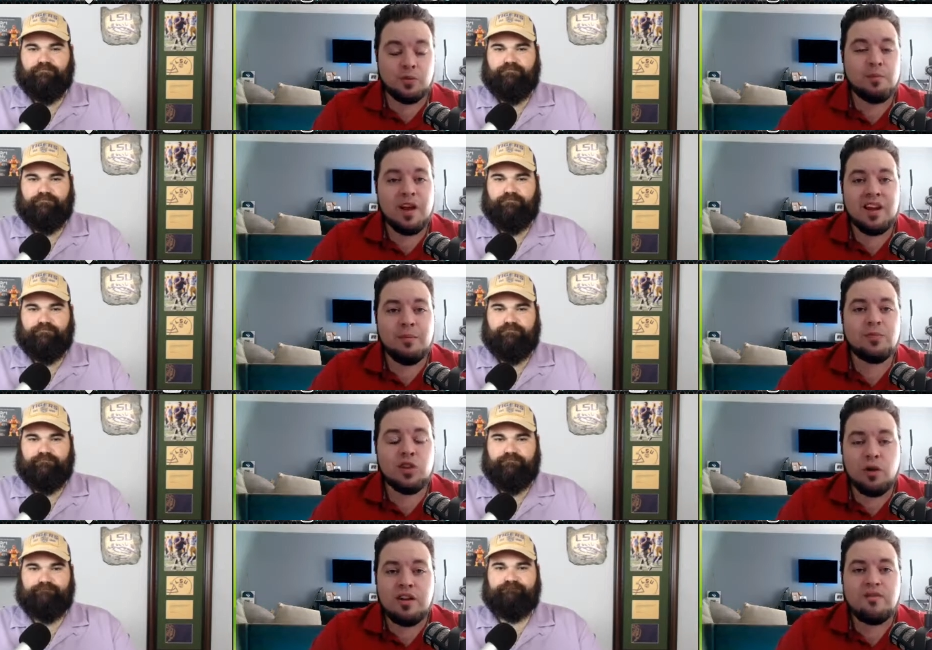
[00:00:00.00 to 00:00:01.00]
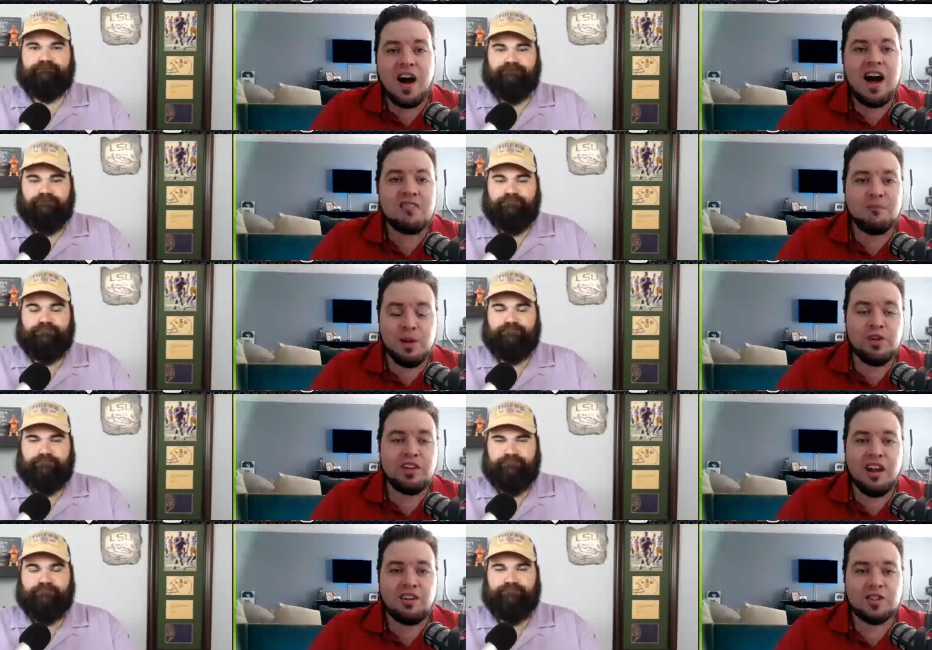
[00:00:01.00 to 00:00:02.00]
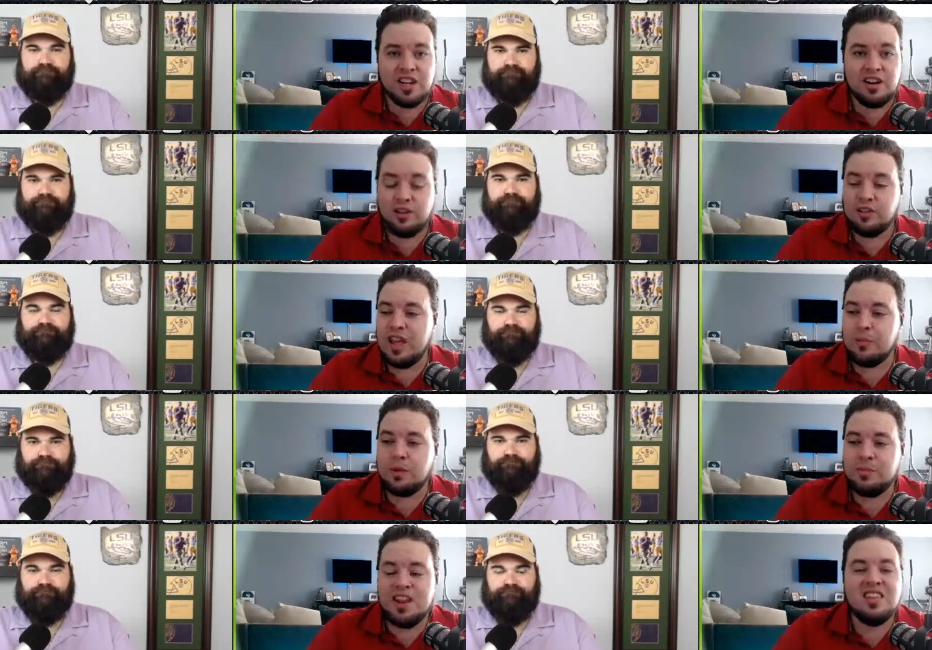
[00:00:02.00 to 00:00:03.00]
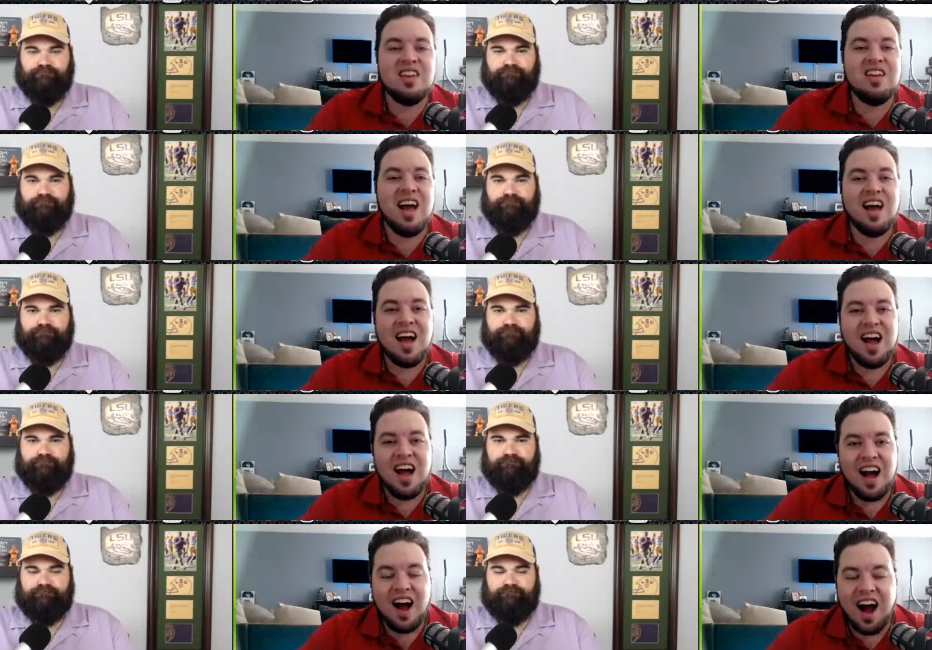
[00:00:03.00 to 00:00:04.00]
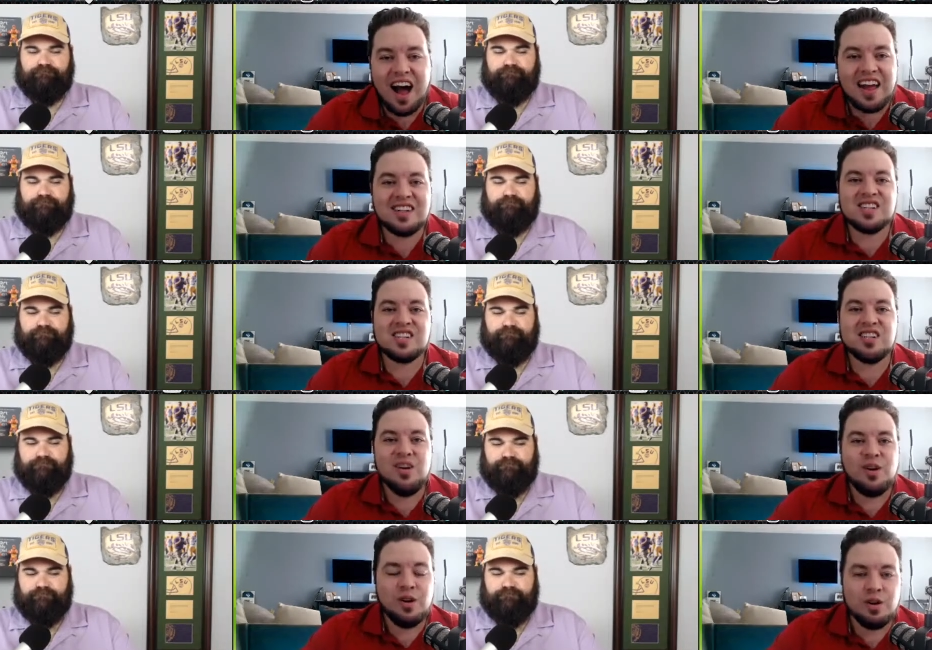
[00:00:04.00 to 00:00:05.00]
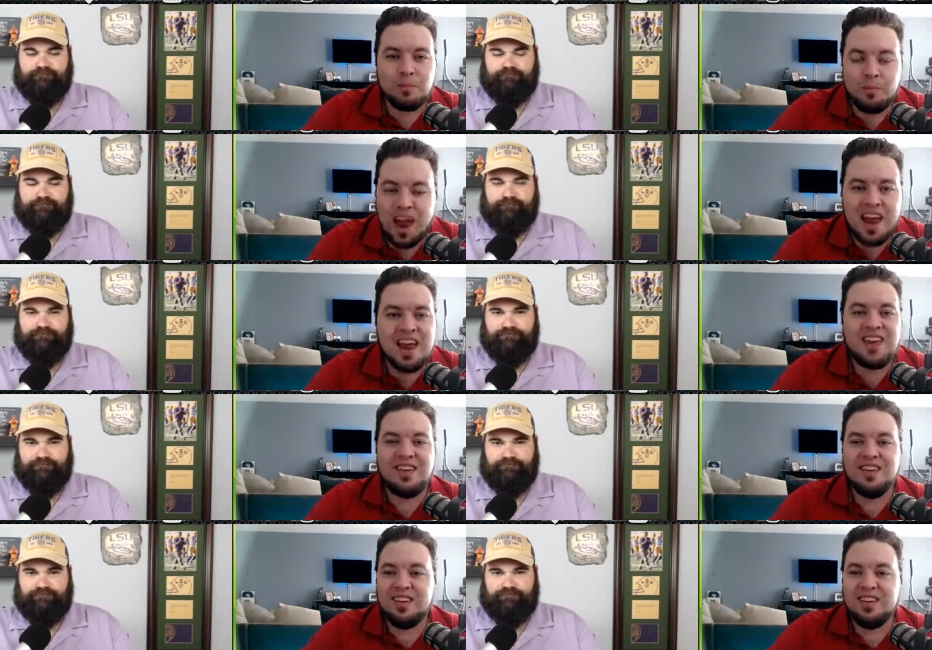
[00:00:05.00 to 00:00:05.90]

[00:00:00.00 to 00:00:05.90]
Speaker 1: would pay him thirty-five million dollars a year. That would be the highest pay